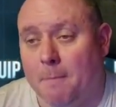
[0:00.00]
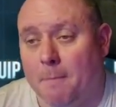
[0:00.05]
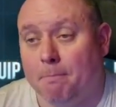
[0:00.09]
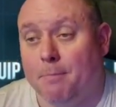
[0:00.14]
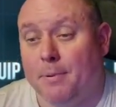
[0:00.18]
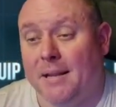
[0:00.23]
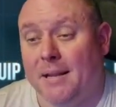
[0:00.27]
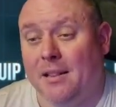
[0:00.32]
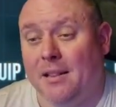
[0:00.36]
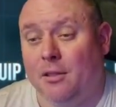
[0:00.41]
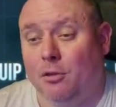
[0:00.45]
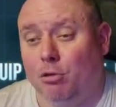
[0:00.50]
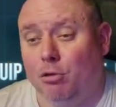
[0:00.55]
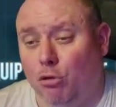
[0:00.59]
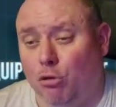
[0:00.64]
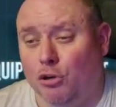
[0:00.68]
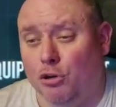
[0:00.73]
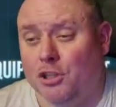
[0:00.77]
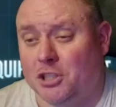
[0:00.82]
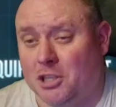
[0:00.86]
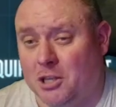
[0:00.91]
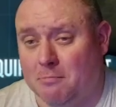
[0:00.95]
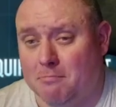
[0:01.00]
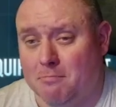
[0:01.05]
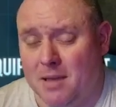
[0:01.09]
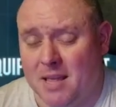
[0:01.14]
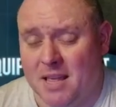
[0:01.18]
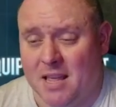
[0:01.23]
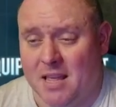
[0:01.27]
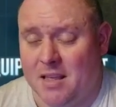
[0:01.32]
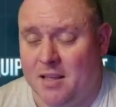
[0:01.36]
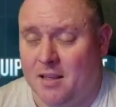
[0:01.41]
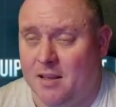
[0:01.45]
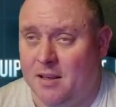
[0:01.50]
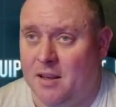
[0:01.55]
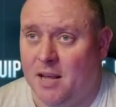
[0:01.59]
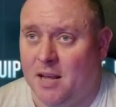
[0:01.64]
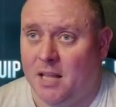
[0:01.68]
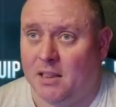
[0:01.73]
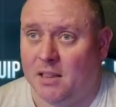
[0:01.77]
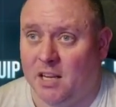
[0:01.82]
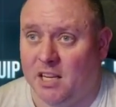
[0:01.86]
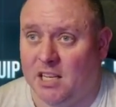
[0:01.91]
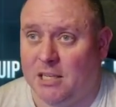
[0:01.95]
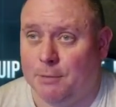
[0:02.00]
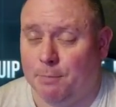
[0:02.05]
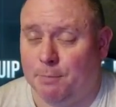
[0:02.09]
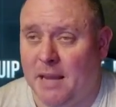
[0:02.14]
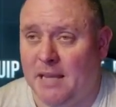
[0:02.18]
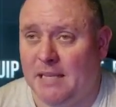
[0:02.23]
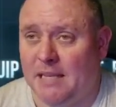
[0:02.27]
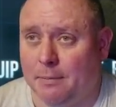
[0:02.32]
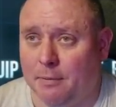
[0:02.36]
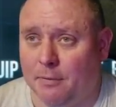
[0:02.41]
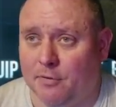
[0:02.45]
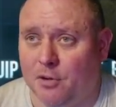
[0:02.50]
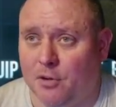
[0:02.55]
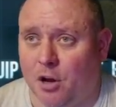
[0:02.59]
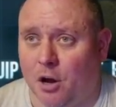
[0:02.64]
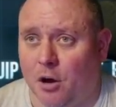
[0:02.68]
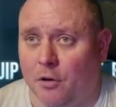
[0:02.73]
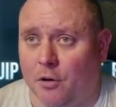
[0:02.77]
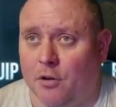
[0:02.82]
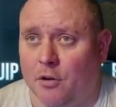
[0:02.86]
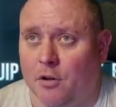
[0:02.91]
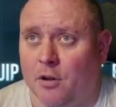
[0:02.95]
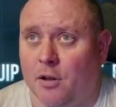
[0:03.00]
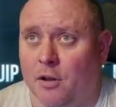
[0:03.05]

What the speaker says: but it looks to me like Space Ape have gone,